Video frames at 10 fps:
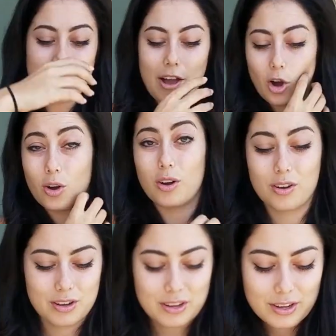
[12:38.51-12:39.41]
Oh,
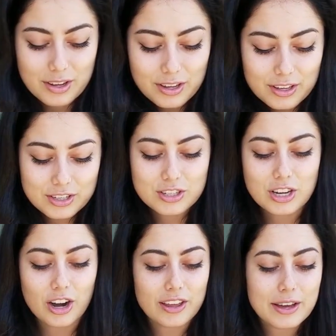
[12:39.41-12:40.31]

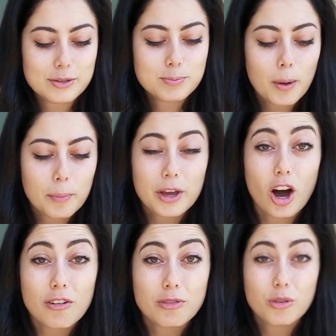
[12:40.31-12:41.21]
sorry, that was probably
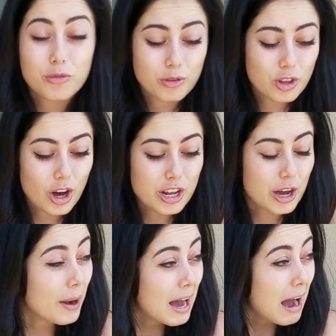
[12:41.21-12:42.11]
awful for the
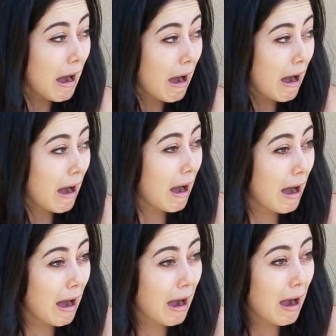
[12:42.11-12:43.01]
audio.
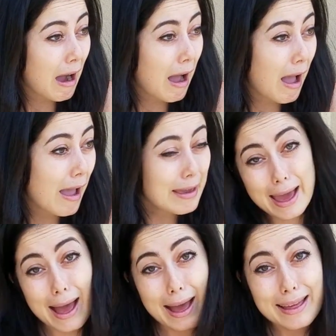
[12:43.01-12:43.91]
Uh,
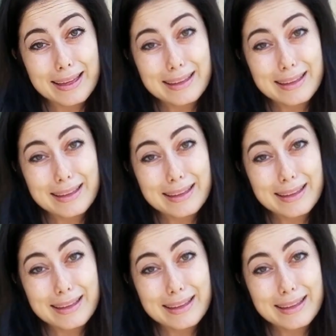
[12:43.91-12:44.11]
yeah,